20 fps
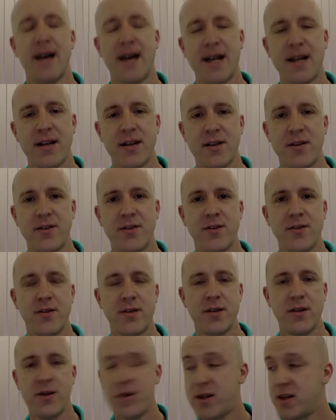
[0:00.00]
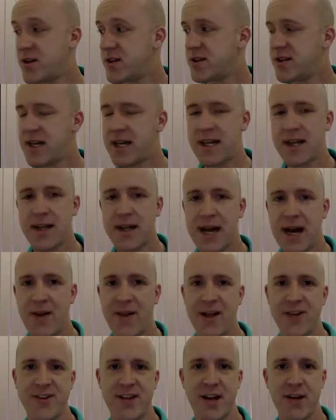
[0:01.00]
and you can see how
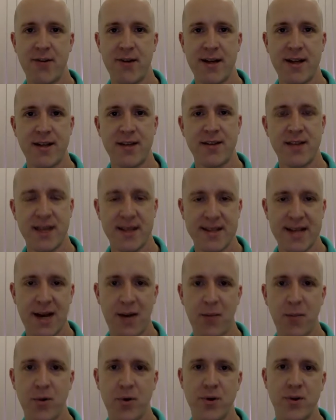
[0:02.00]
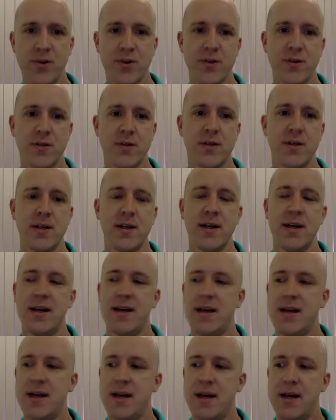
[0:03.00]
that generates these outputs.
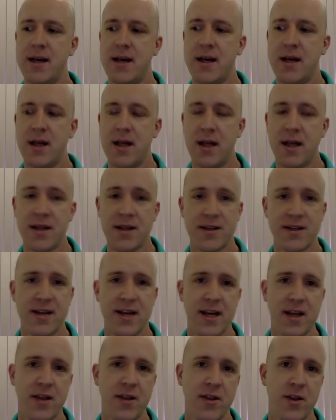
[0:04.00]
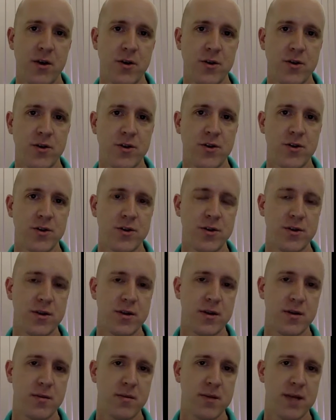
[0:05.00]
As I say, those
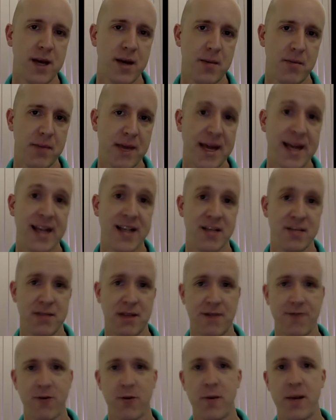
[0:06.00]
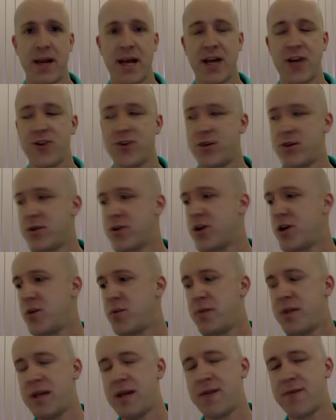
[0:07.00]
that mechanism, that formulation
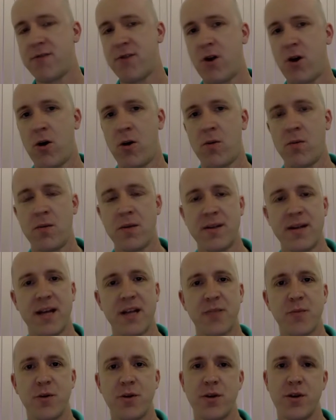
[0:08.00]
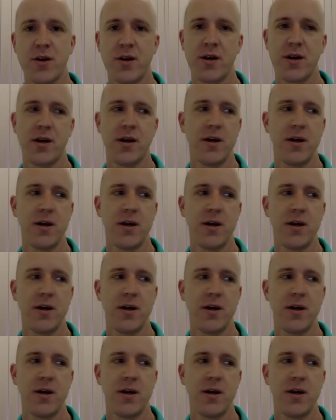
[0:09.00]
could be from a textbook,